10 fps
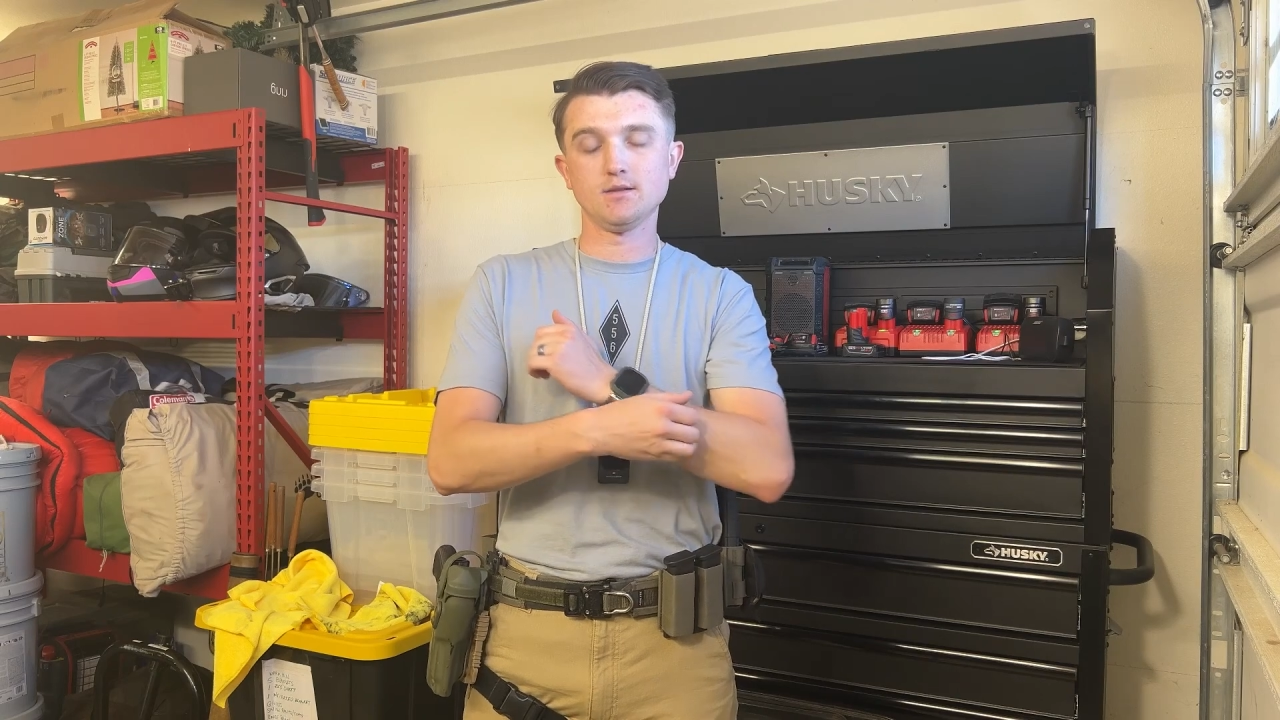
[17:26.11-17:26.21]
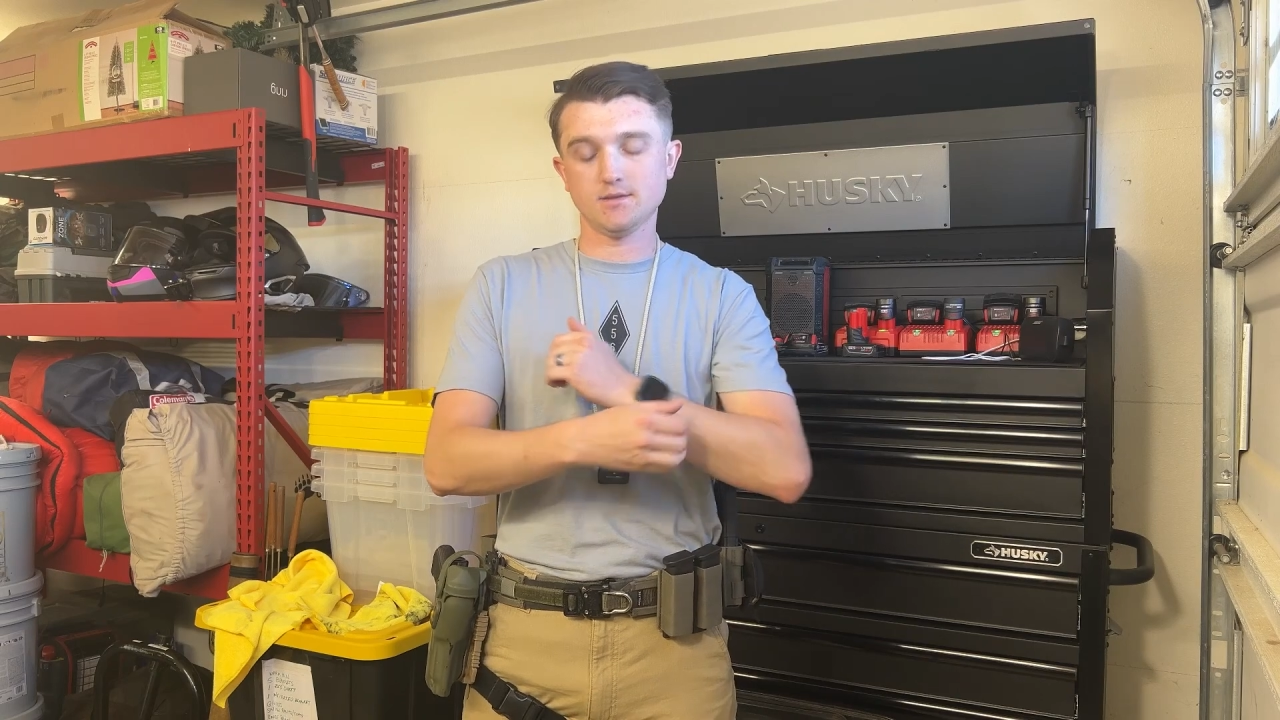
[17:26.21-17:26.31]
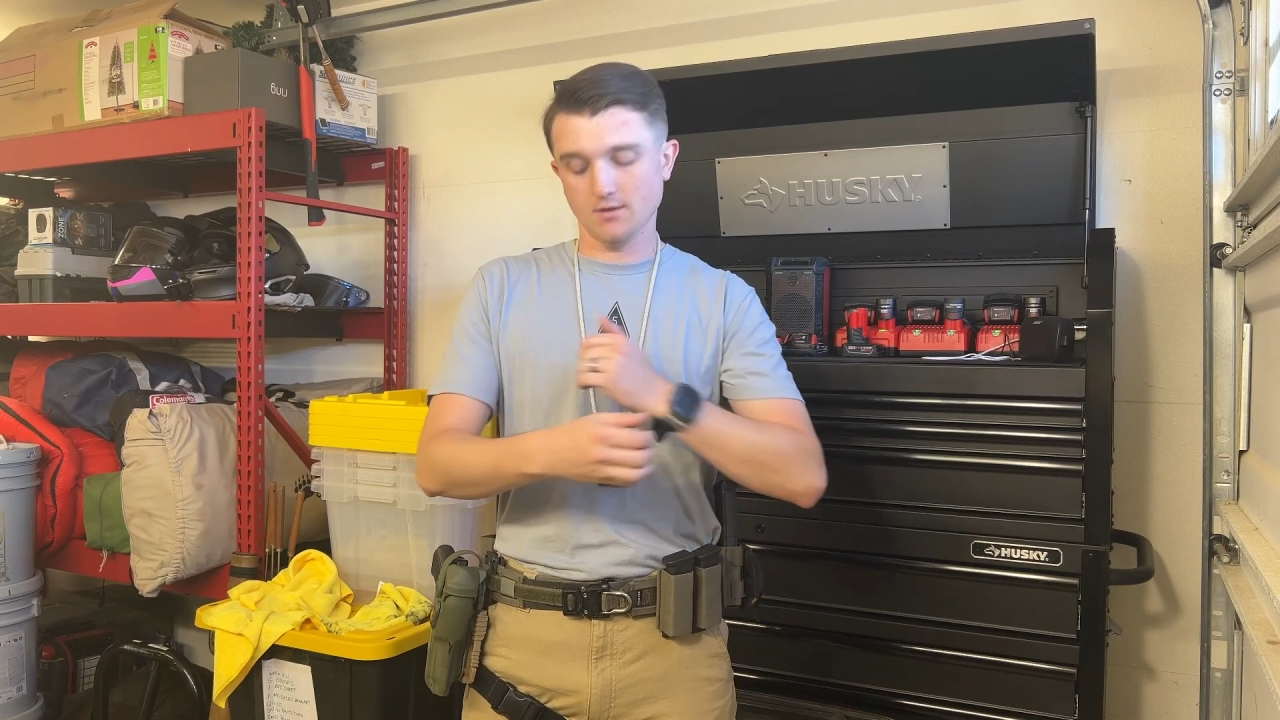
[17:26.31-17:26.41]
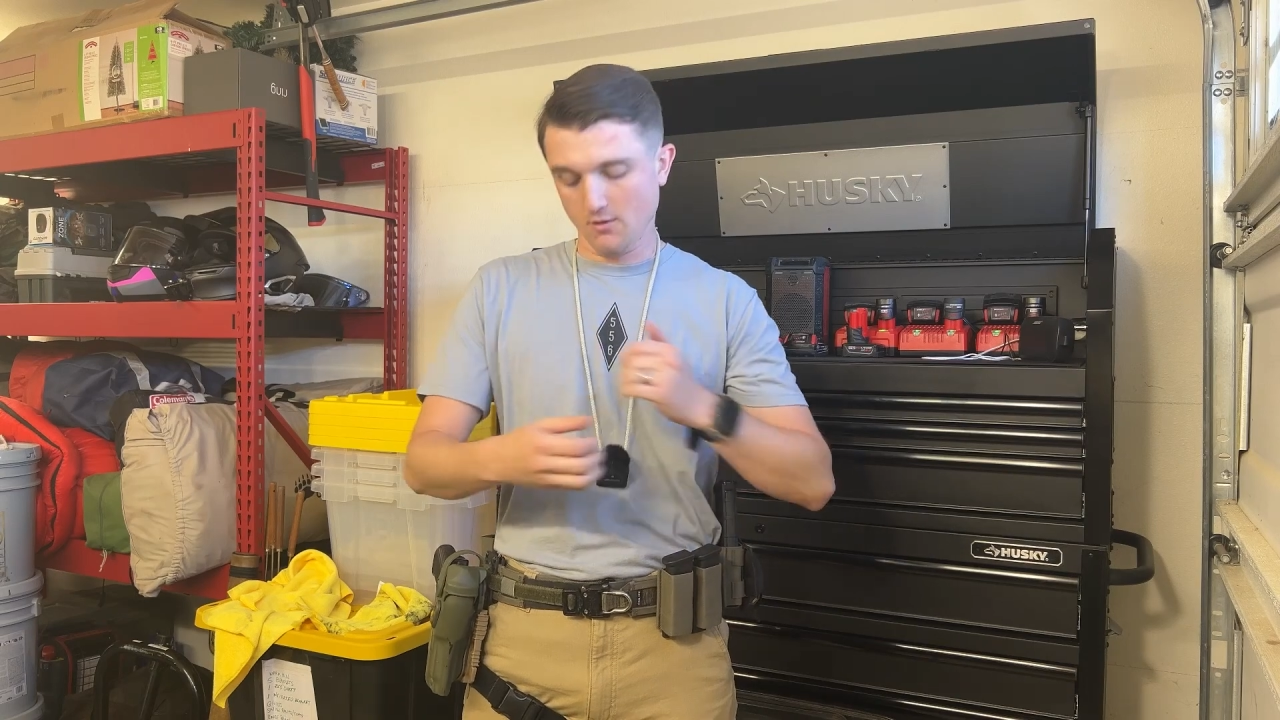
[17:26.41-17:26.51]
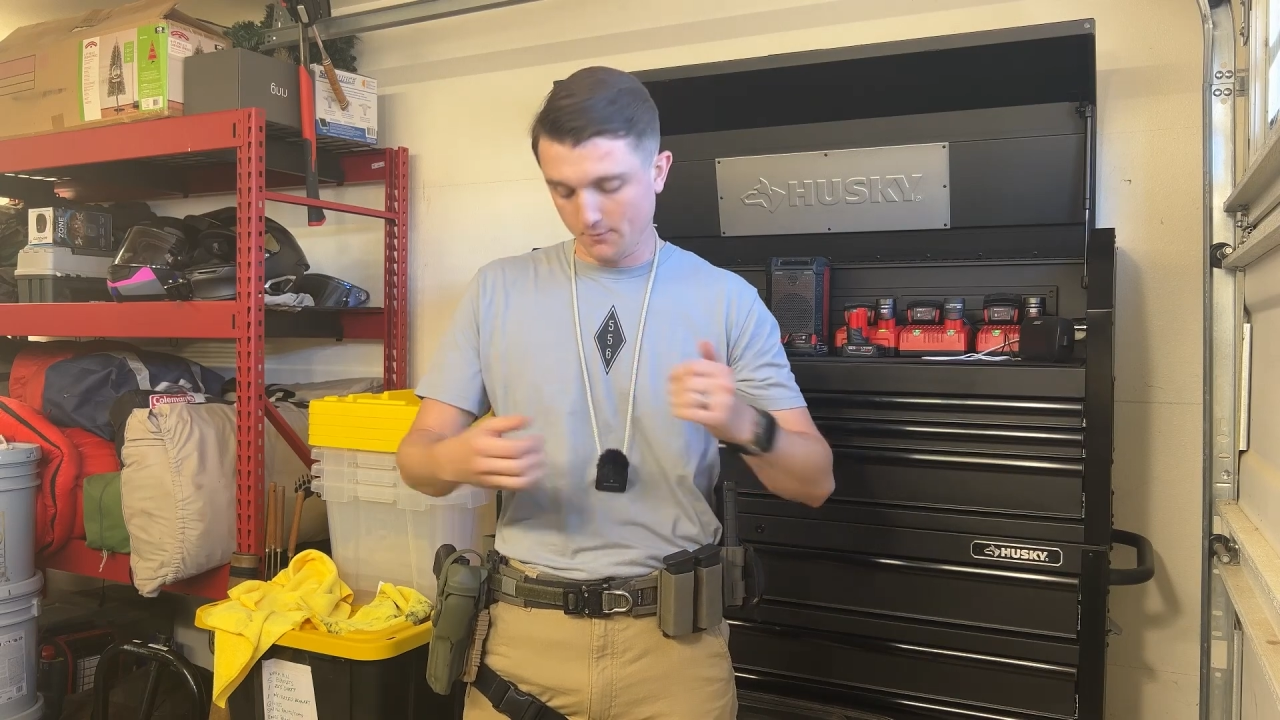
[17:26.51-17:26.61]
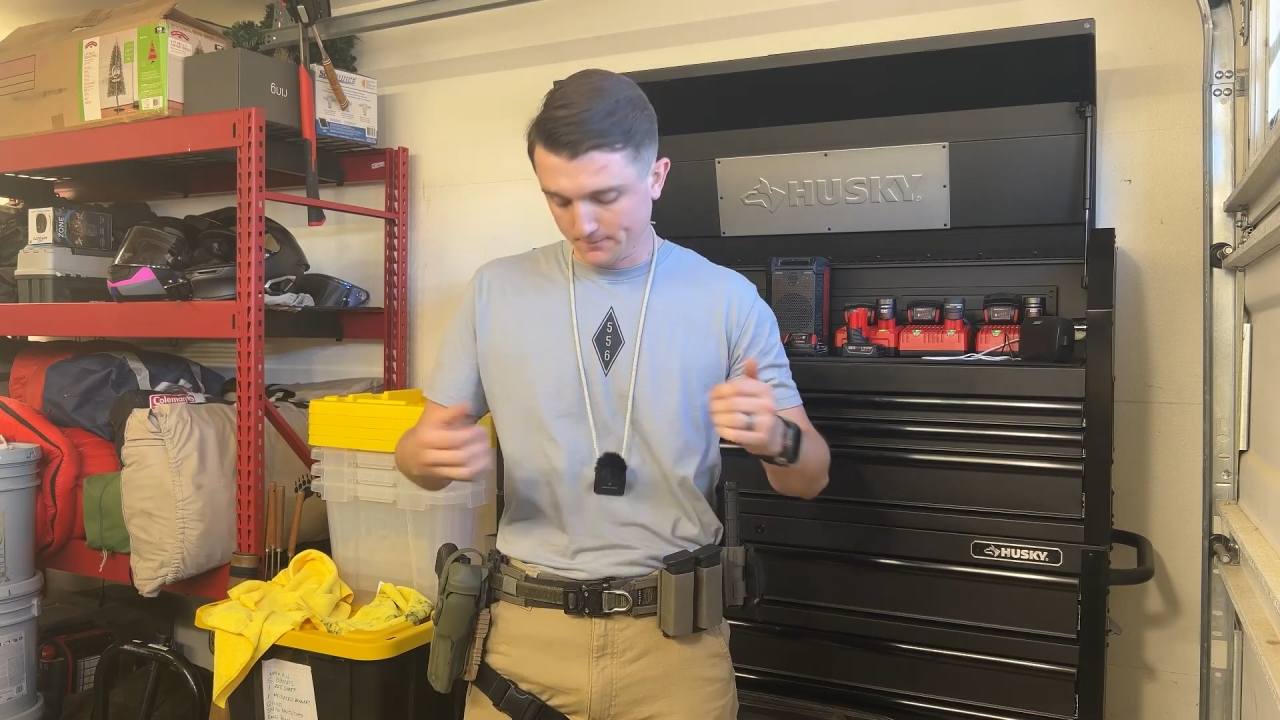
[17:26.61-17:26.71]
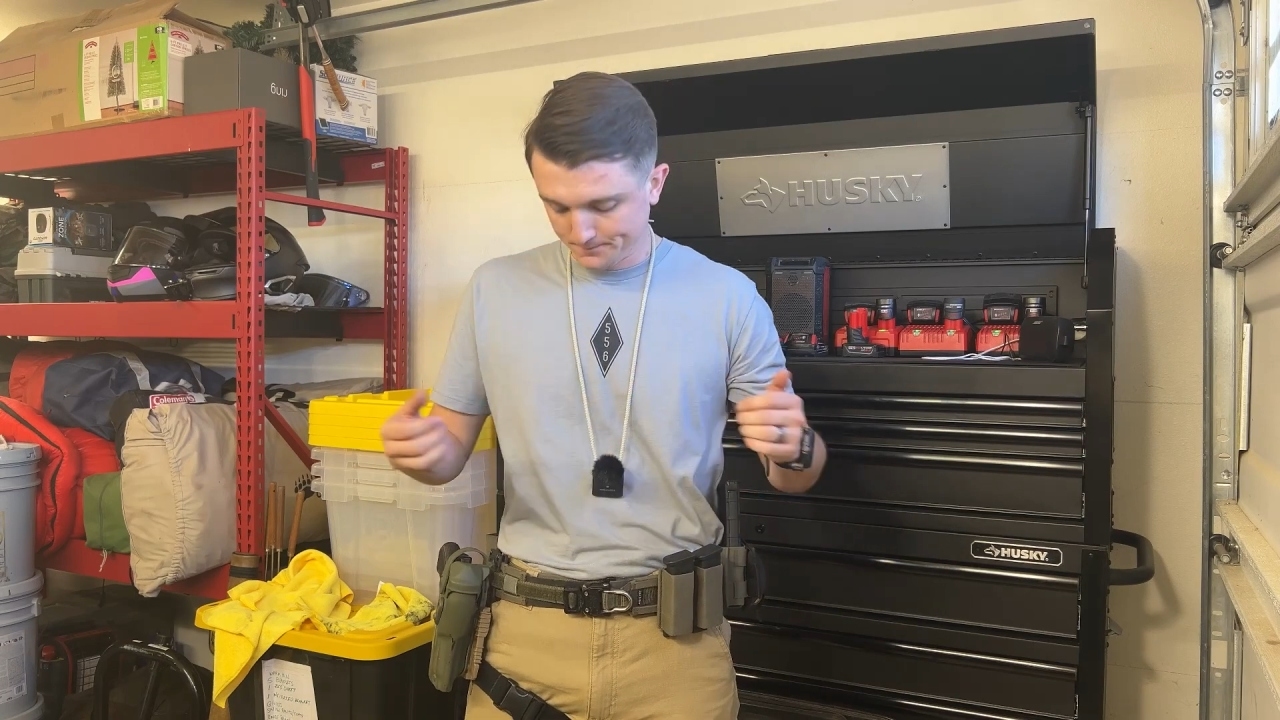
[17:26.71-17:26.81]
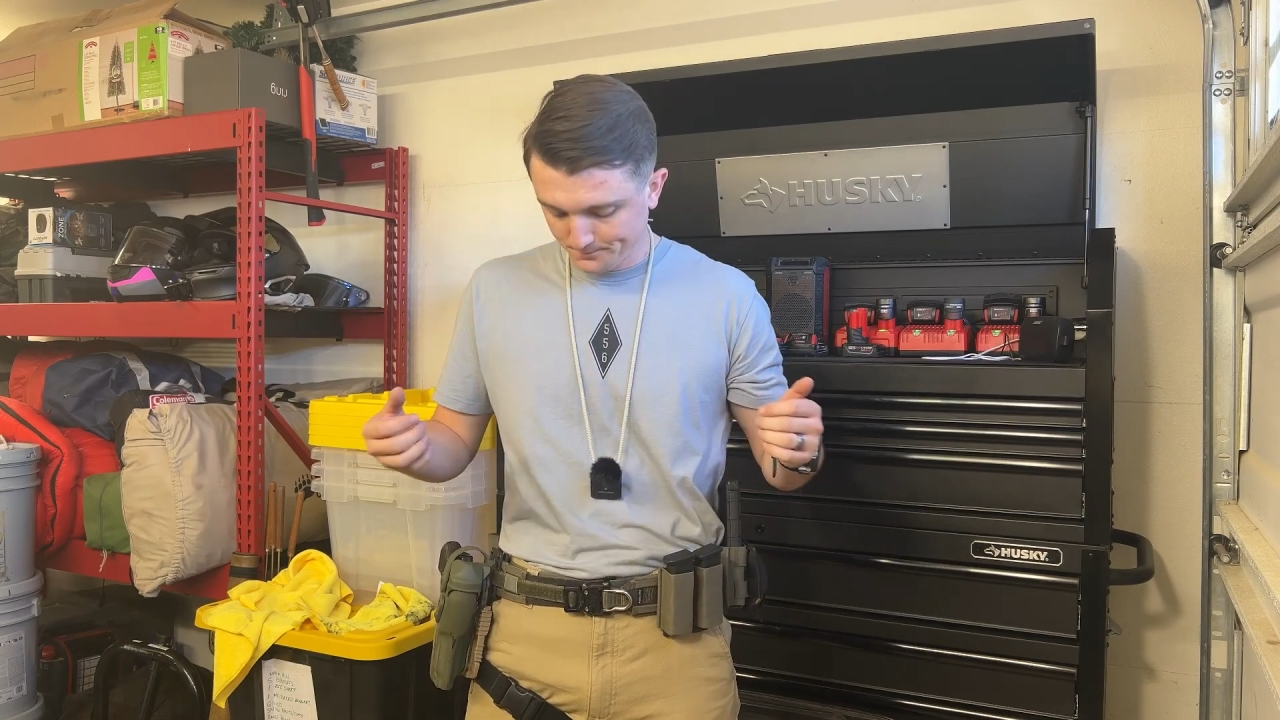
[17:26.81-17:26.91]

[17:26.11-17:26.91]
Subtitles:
So